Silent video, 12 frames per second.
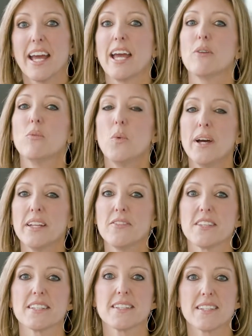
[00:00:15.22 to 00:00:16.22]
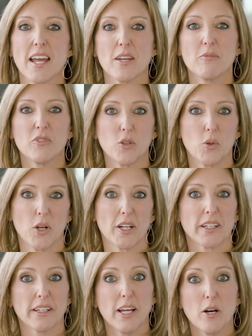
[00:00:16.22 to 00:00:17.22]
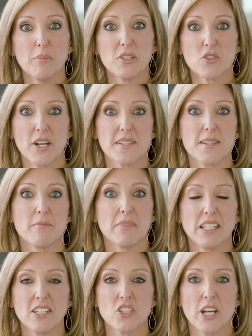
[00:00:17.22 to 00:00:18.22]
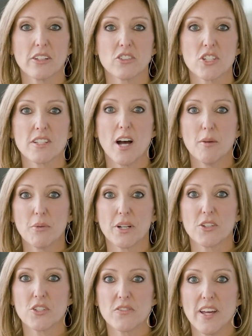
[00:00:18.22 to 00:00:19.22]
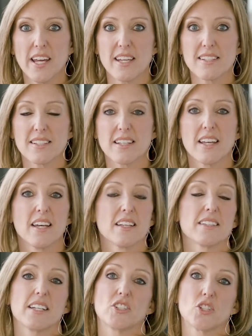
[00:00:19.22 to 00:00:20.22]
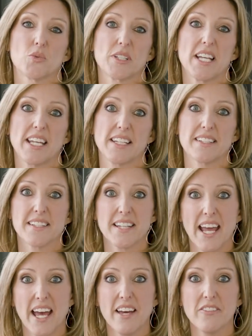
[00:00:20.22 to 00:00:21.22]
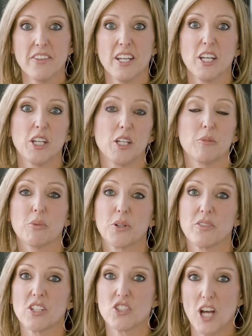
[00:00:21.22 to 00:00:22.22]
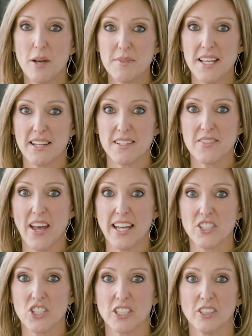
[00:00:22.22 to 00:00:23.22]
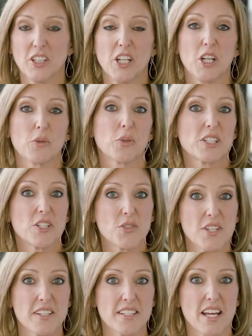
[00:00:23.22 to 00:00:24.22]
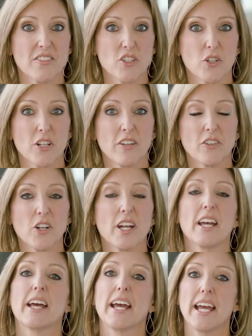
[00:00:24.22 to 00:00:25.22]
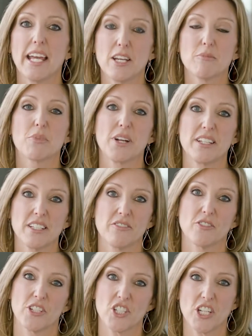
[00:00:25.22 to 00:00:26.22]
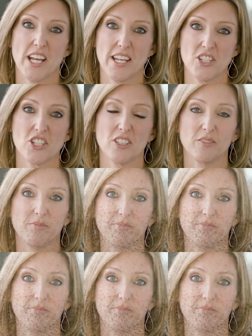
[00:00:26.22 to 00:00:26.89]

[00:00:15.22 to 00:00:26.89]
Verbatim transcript: And what if this same floor could help address the many challenges operators face, such as retaining staff, improving job satisfaction, reducing staff turnover, and brand differentiation?